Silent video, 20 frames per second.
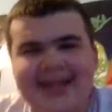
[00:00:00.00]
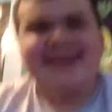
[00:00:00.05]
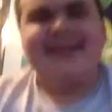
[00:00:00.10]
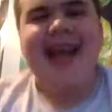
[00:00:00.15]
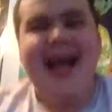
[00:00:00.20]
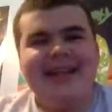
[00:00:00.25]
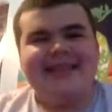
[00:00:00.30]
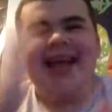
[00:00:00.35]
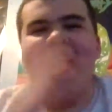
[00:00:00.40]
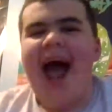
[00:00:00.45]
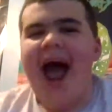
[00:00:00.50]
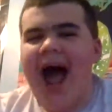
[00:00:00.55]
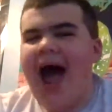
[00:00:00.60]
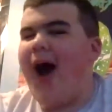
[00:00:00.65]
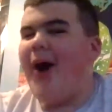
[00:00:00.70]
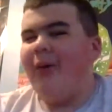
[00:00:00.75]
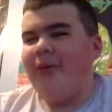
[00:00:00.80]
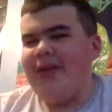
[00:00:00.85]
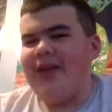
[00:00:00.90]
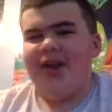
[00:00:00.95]
Like, that's
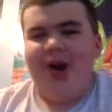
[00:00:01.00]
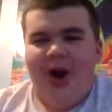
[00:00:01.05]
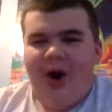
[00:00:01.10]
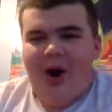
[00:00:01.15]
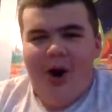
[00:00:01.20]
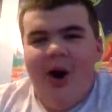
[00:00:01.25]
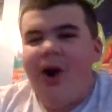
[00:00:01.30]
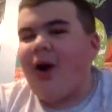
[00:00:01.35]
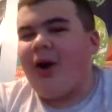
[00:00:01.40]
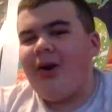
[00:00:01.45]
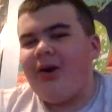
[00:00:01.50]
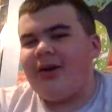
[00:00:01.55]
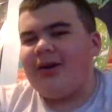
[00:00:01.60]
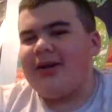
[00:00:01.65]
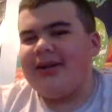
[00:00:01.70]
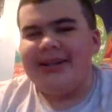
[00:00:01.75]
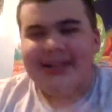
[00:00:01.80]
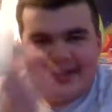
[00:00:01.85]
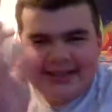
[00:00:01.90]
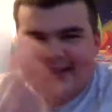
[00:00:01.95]
how they
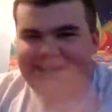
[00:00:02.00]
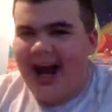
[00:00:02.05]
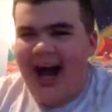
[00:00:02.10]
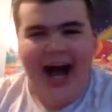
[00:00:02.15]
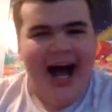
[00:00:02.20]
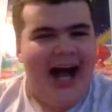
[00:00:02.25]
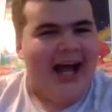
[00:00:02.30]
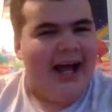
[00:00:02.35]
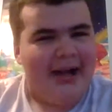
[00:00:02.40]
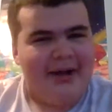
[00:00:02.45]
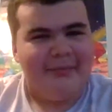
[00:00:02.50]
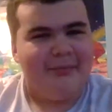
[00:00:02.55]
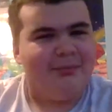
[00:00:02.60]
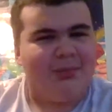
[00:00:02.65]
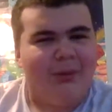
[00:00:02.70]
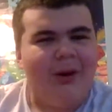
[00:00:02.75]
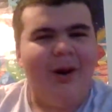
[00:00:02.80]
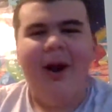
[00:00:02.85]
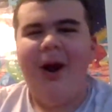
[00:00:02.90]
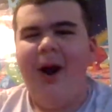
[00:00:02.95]
are.
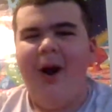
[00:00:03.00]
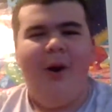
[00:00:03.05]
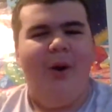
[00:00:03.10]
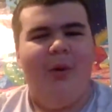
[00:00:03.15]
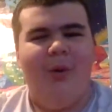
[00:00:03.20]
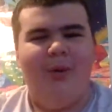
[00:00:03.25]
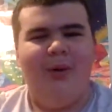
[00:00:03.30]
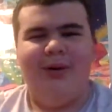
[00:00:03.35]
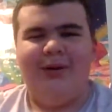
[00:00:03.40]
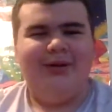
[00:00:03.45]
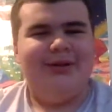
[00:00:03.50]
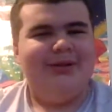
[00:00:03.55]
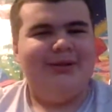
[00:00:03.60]
God, bro.